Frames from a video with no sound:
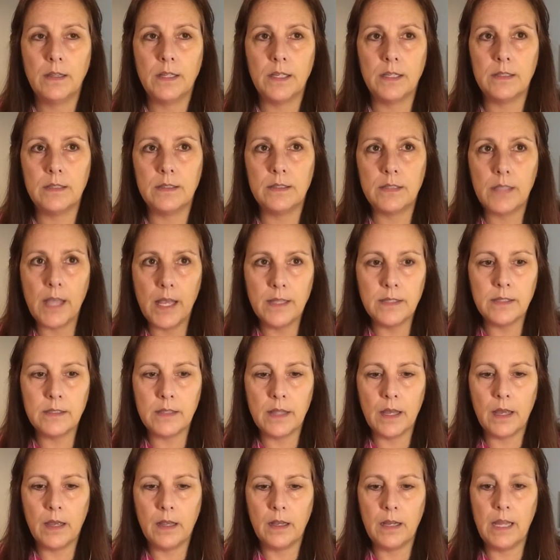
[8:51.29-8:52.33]
sense
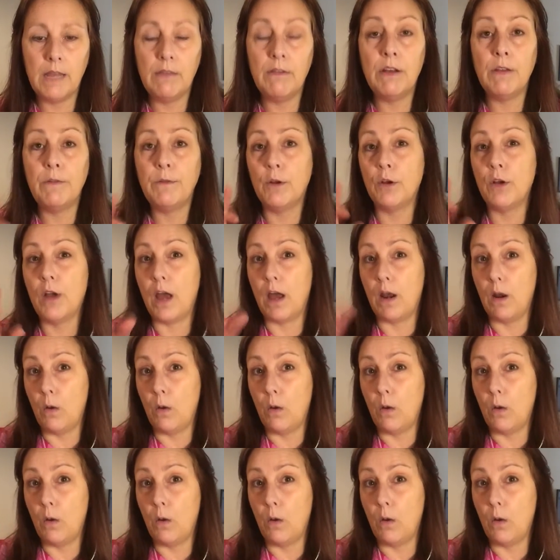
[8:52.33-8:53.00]
that even if you're not